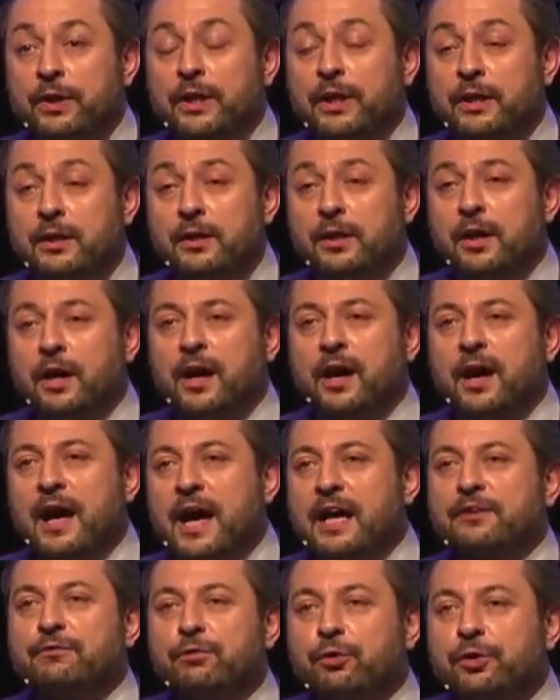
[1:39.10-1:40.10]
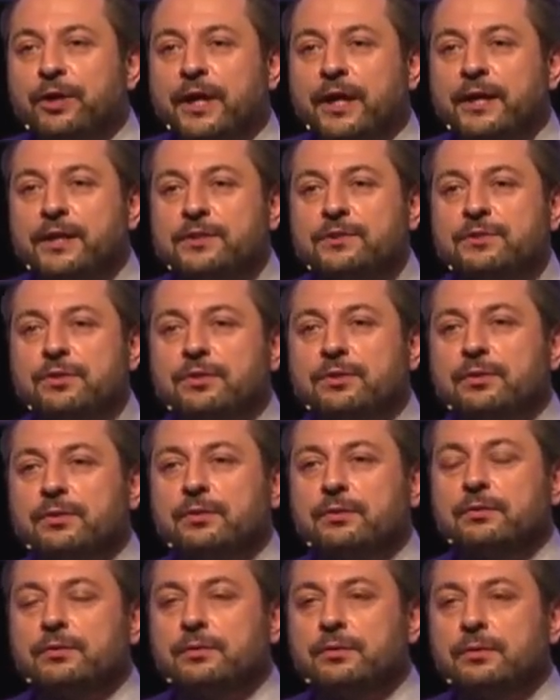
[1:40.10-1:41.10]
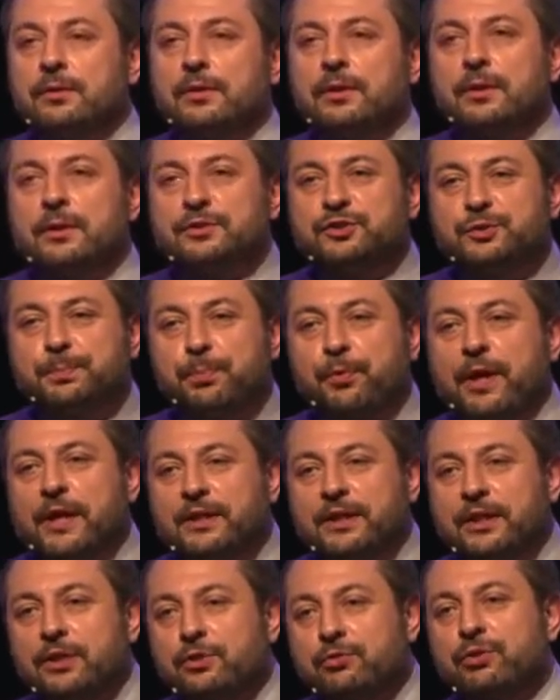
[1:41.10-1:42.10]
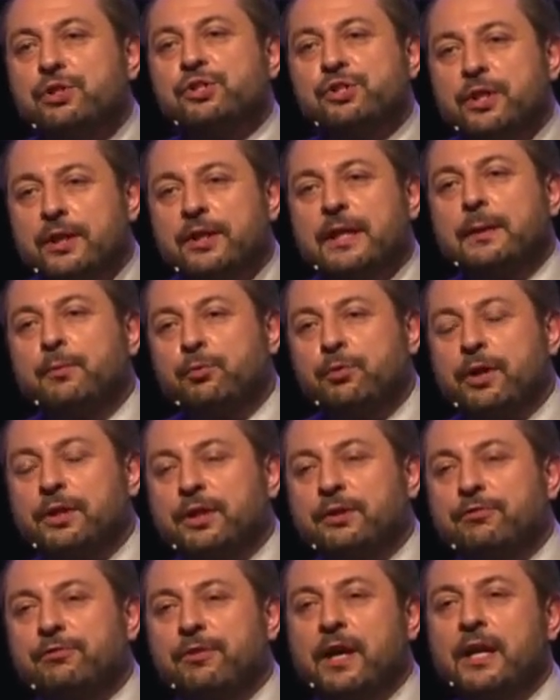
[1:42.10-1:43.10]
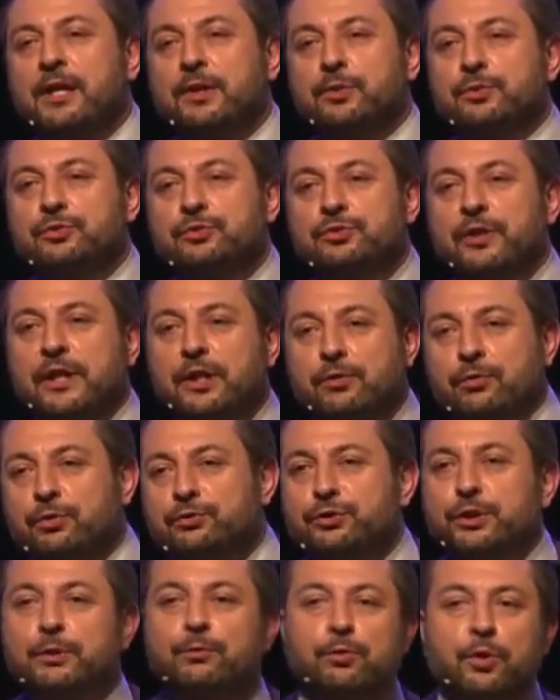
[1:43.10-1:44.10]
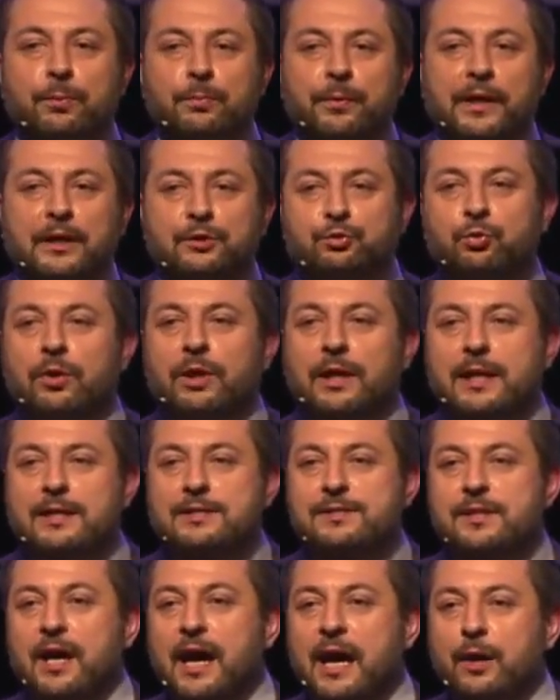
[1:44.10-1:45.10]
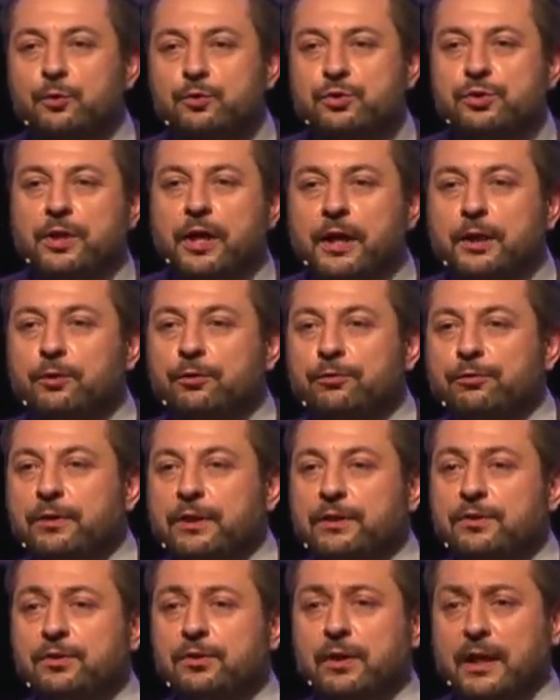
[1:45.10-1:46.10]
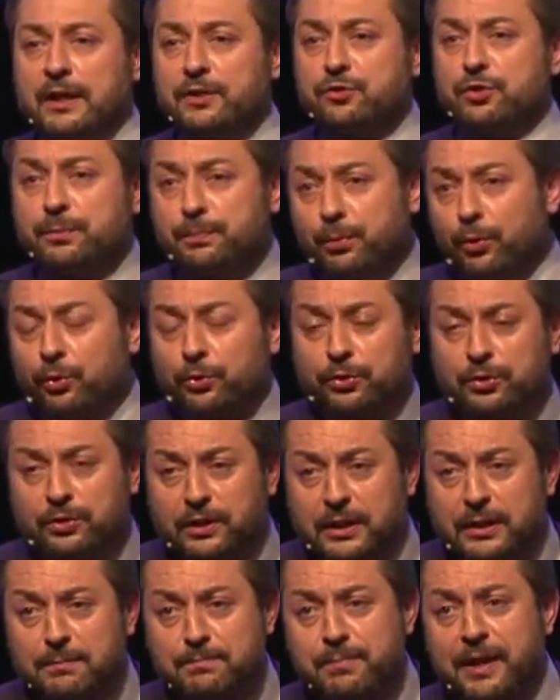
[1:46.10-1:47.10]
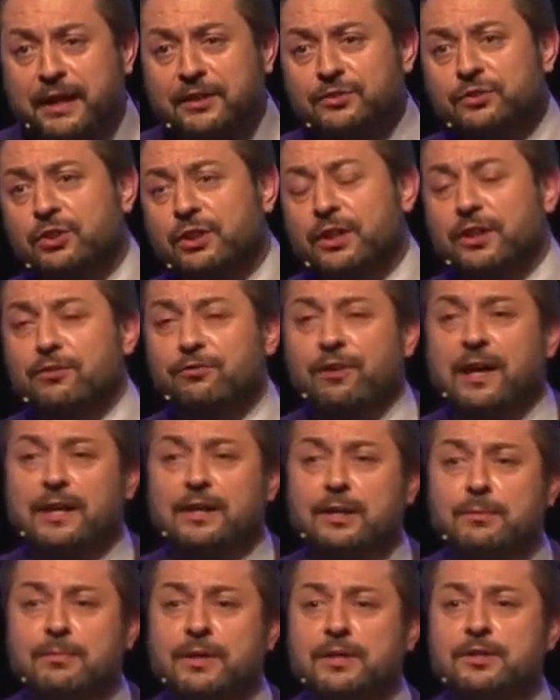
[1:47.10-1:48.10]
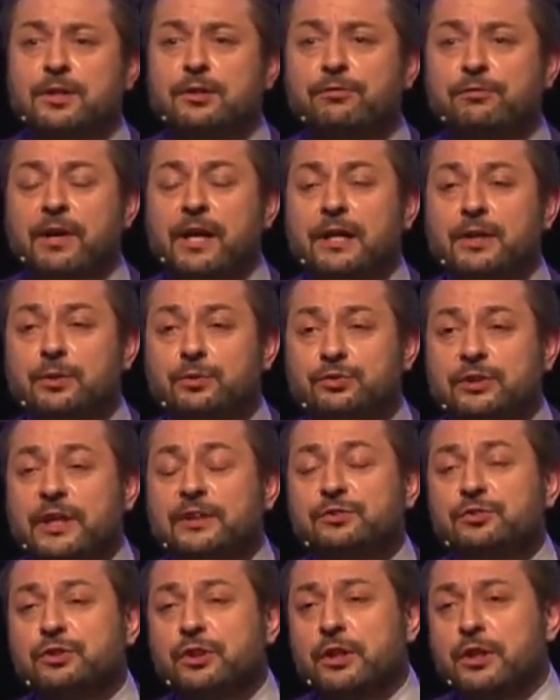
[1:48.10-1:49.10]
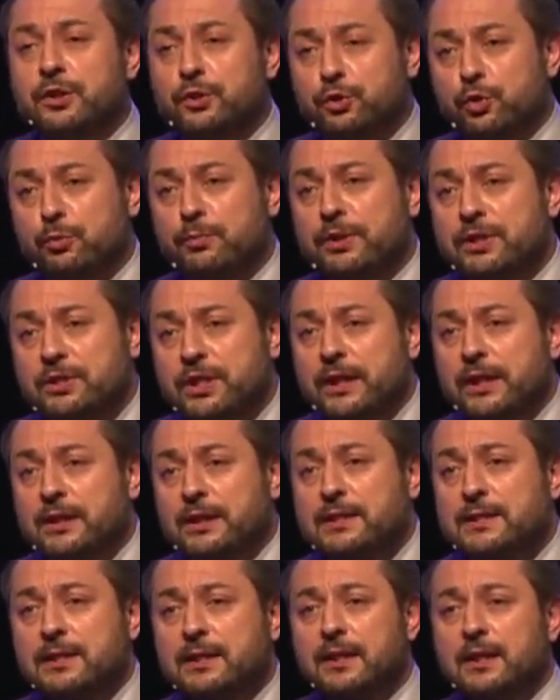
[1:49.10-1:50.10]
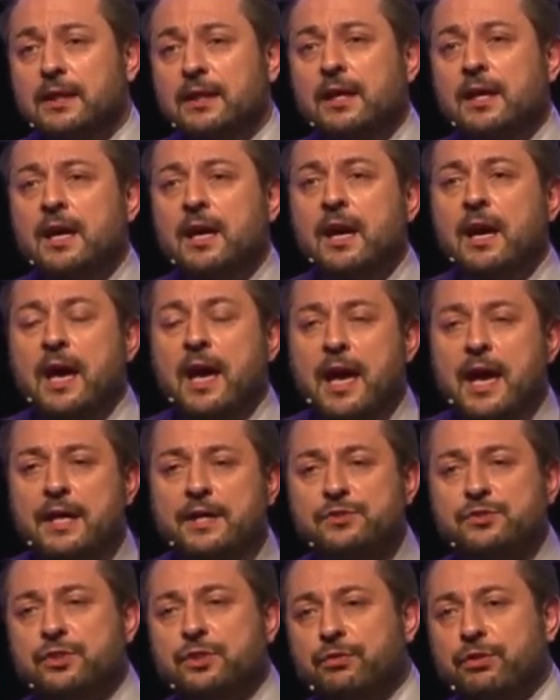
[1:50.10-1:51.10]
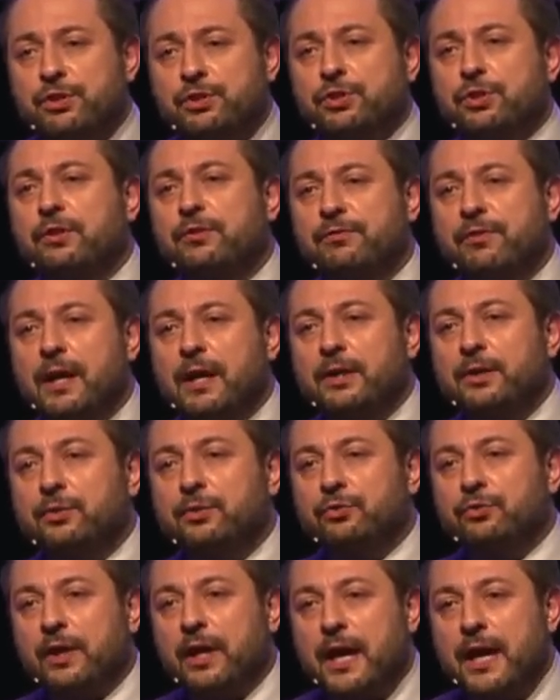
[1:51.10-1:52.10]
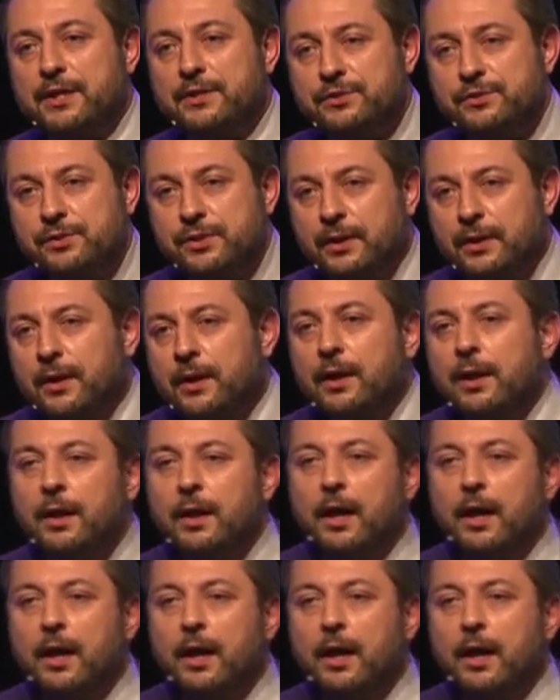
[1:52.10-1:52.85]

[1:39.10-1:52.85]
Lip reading: We advocate spreading Christian democratic values across Europe as well as outside of it, and support the basic and fundamental values as human dignity, as Christian values, as